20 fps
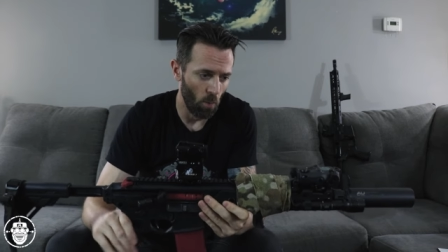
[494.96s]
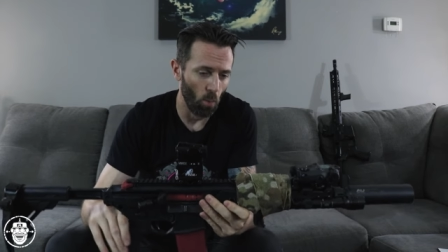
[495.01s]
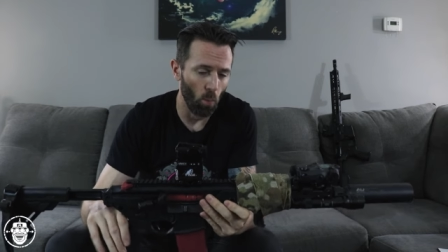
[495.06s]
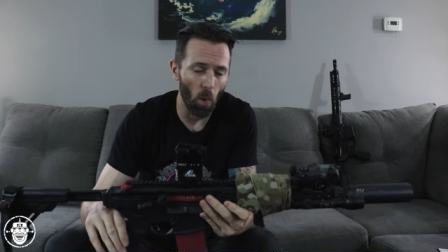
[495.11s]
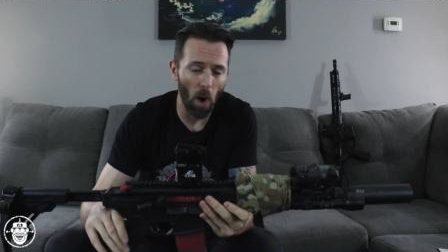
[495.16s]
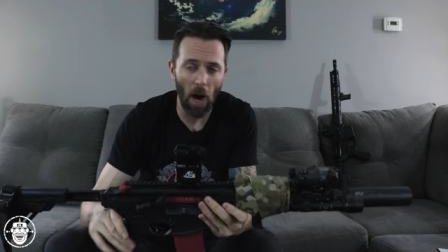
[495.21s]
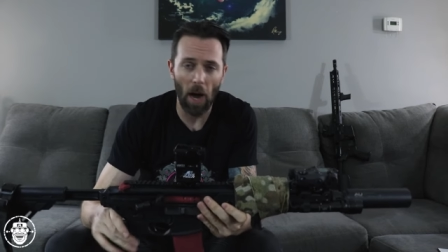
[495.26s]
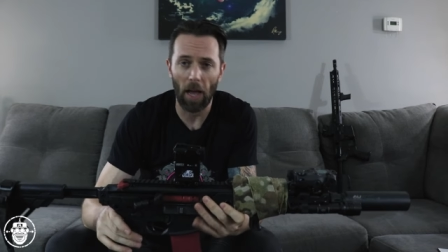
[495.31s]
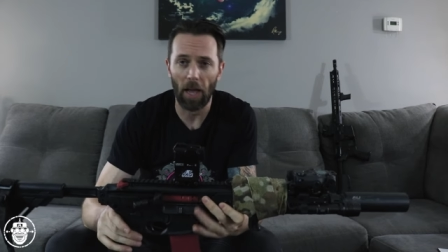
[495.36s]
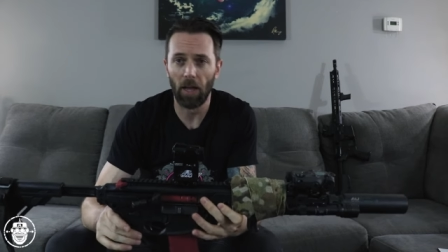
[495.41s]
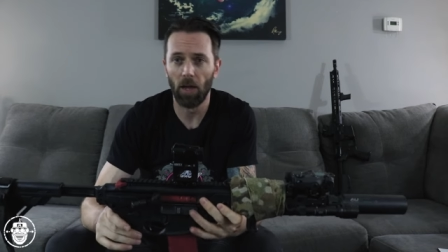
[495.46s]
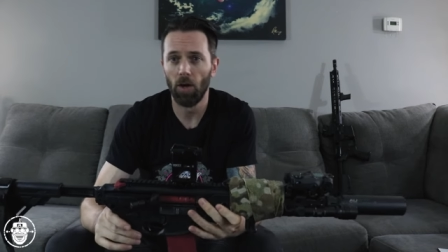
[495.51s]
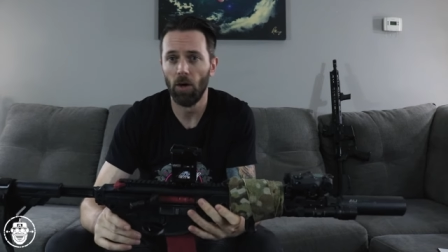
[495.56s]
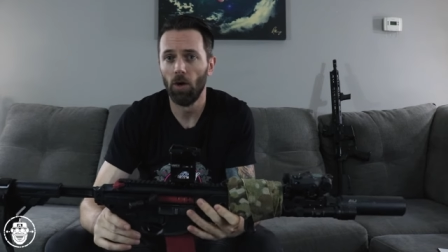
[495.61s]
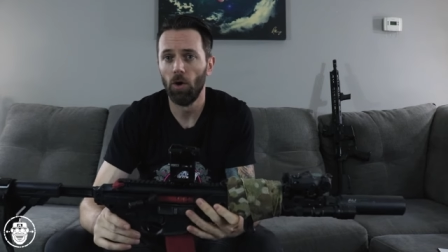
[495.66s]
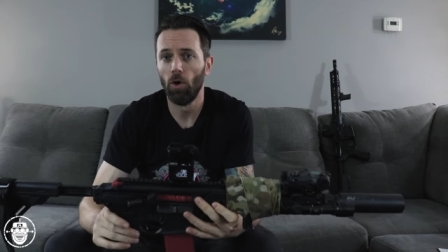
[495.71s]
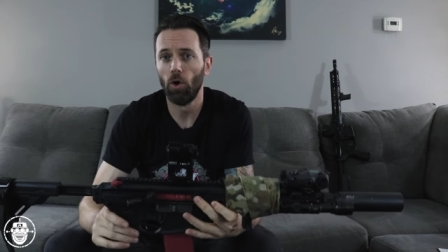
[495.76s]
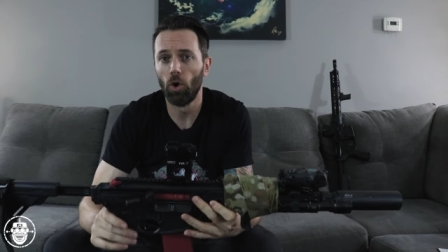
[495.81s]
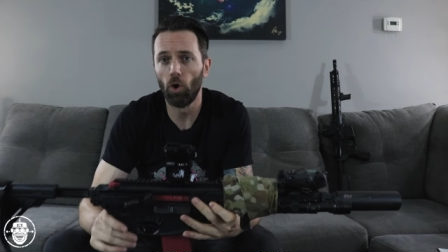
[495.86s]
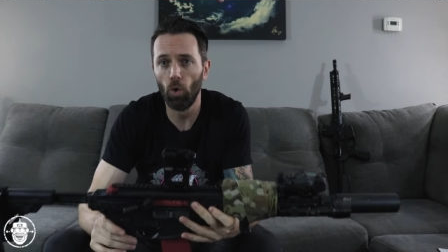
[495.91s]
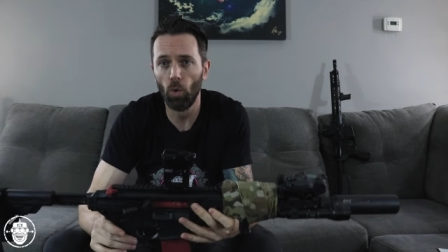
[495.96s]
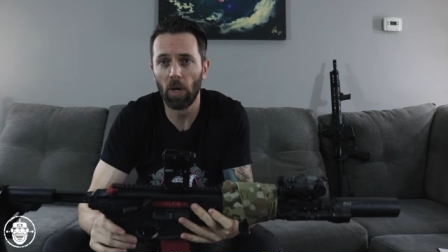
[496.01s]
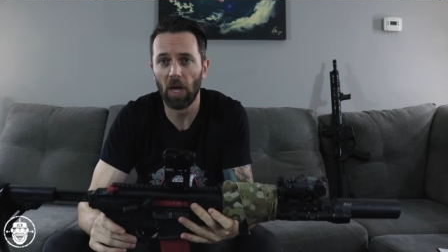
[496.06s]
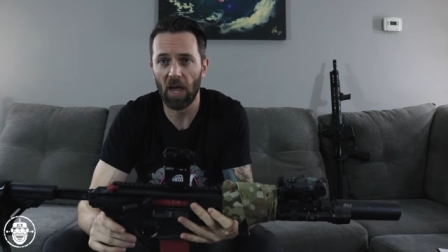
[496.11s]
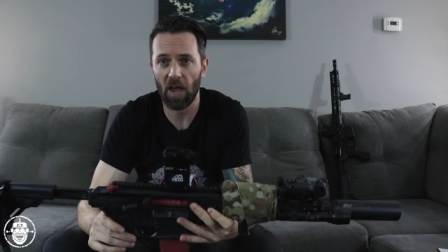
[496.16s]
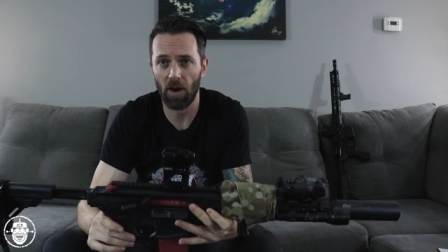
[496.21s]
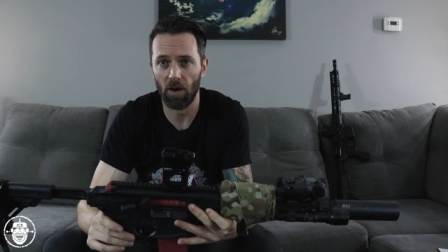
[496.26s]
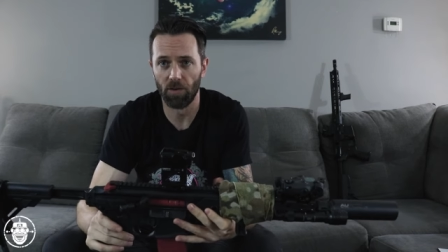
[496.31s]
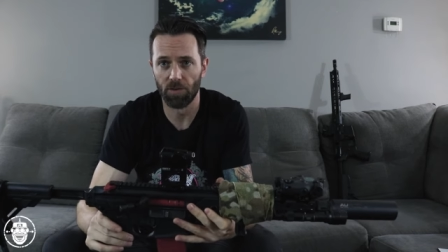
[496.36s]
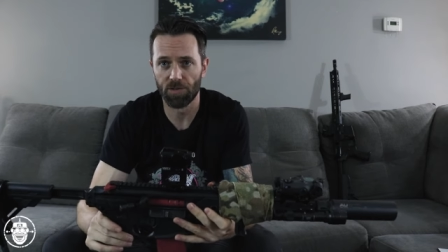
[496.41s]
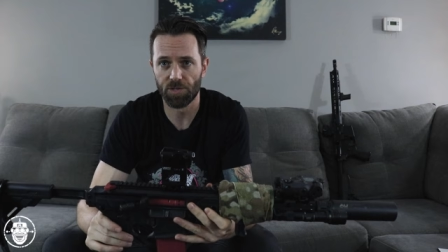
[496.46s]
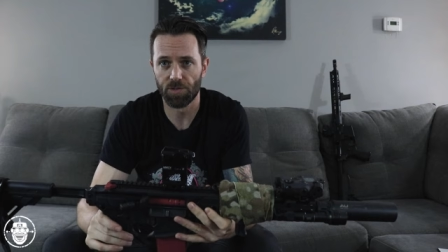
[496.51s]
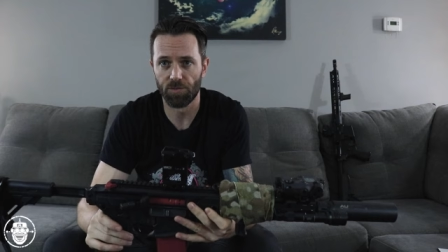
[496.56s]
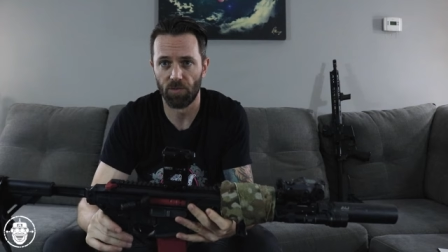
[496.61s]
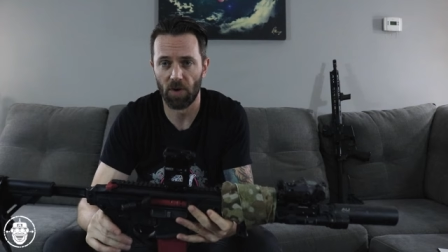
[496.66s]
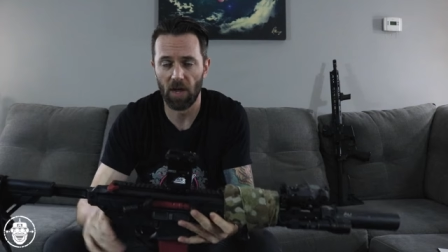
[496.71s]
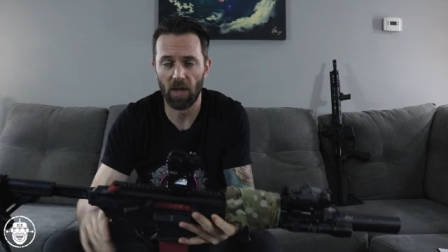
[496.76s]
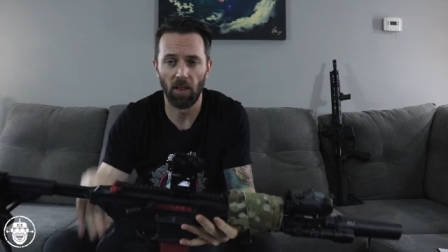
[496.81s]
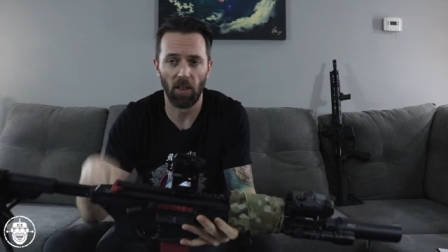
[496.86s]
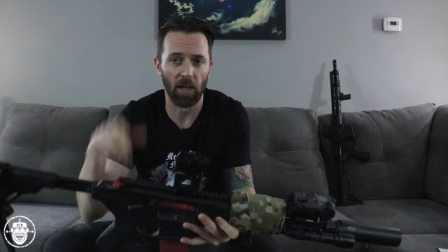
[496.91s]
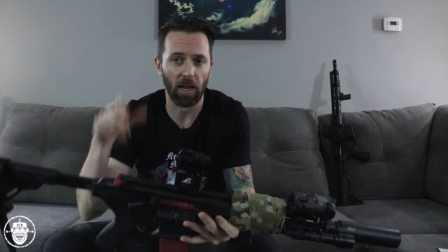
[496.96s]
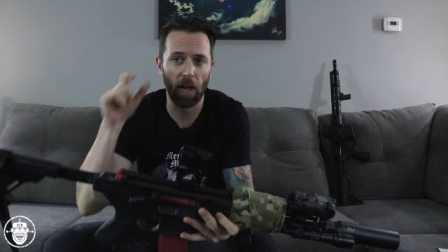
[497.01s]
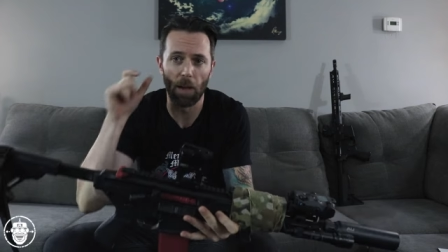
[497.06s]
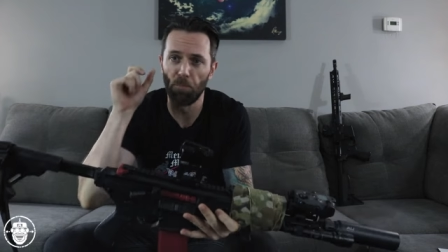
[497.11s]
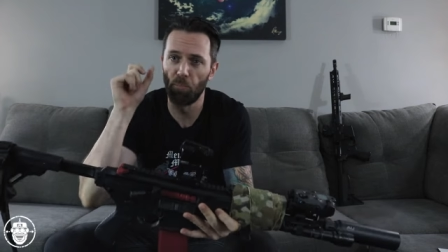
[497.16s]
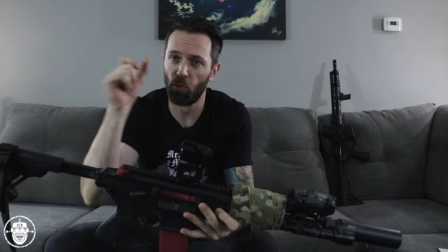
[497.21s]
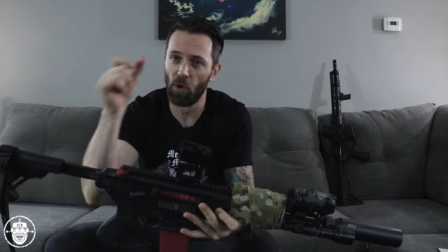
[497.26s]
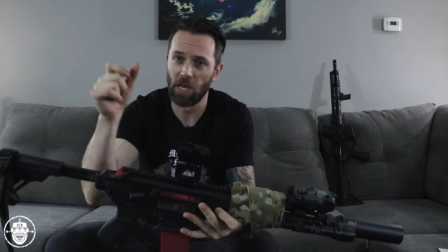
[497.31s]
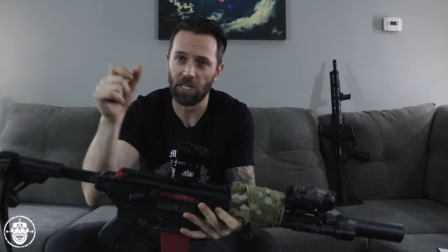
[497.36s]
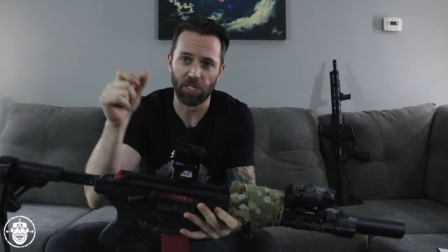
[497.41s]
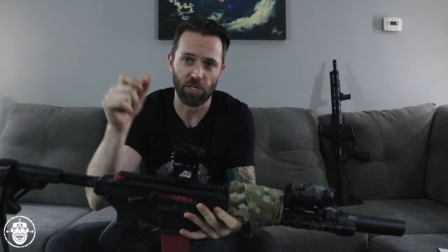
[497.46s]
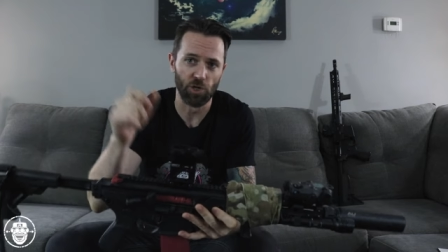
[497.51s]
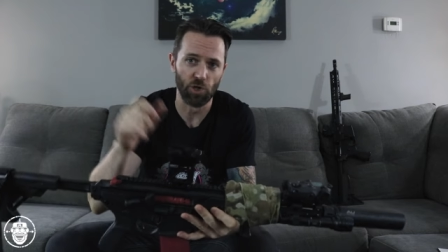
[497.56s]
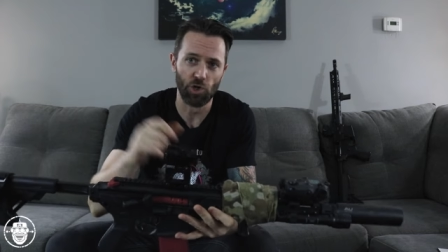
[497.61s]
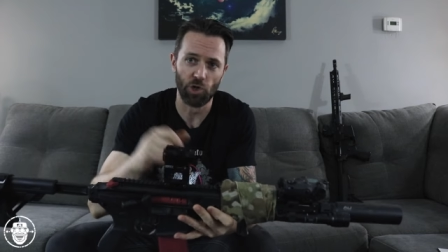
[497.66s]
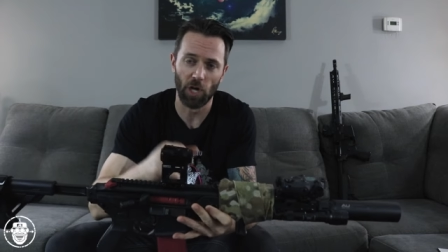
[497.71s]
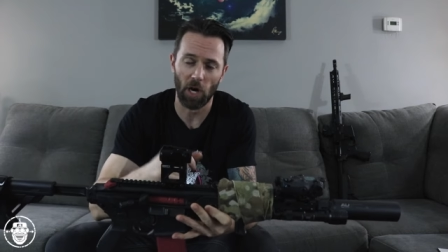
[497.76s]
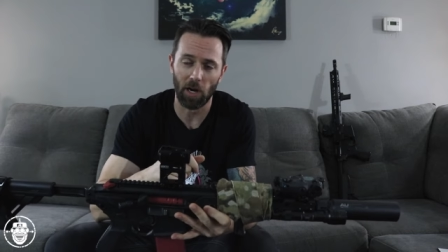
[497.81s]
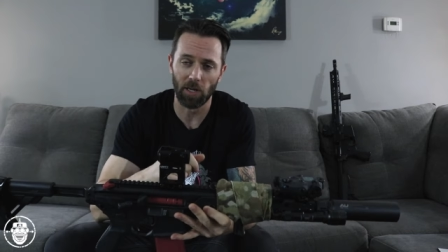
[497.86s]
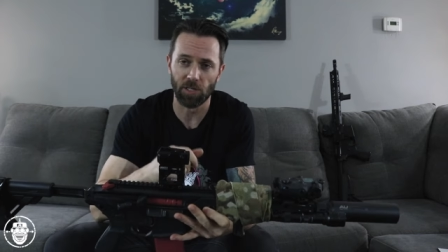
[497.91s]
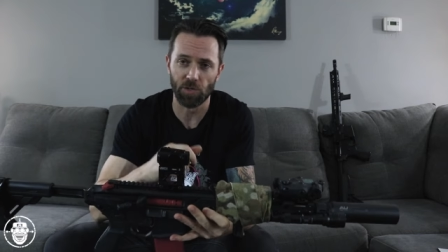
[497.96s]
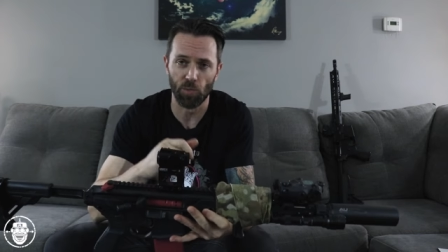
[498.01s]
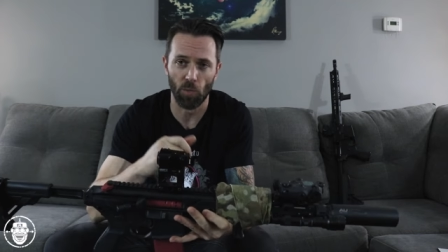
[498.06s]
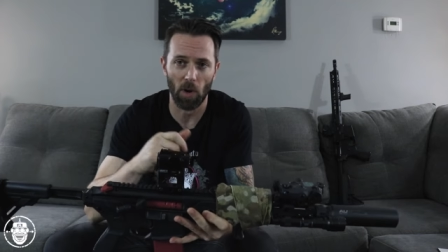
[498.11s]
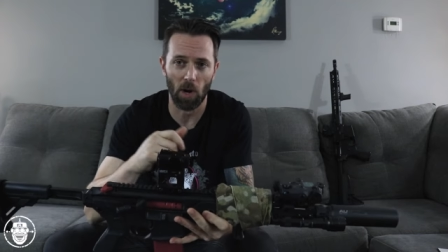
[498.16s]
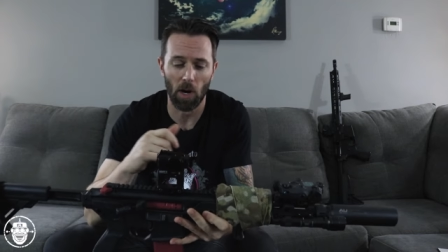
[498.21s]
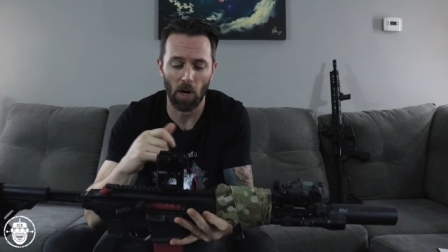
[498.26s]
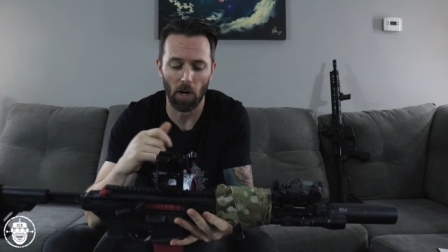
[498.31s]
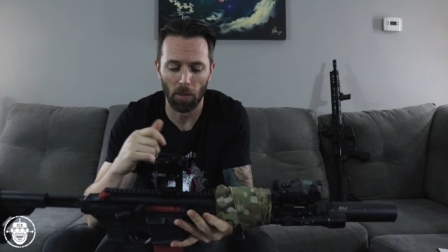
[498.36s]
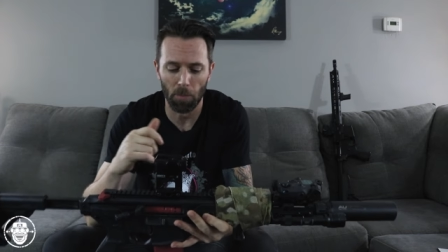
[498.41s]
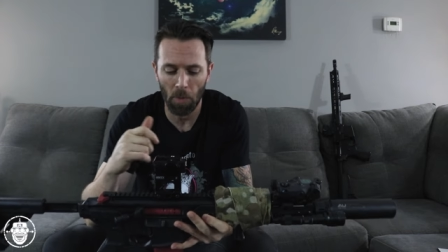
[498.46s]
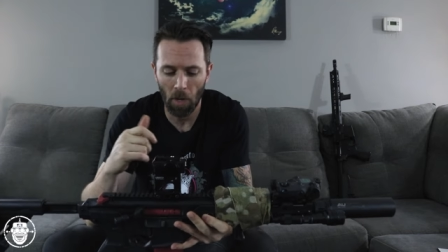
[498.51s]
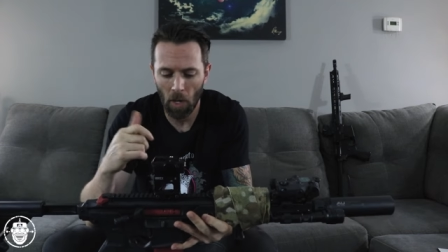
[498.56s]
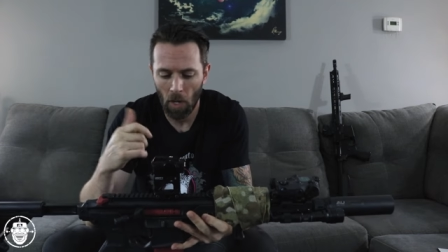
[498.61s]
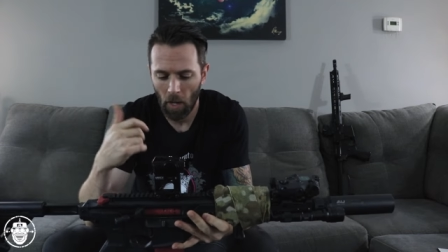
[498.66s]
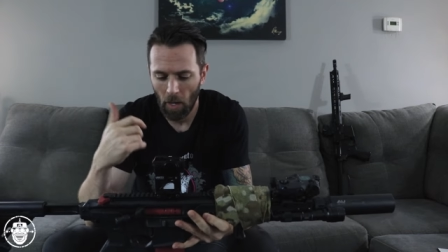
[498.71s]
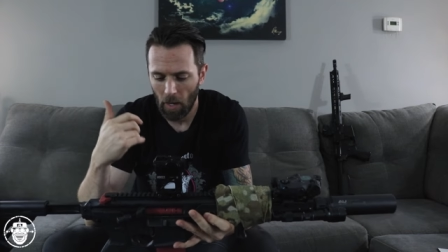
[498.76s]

Why? who cares, right? Like I'm pressing shots, Rob.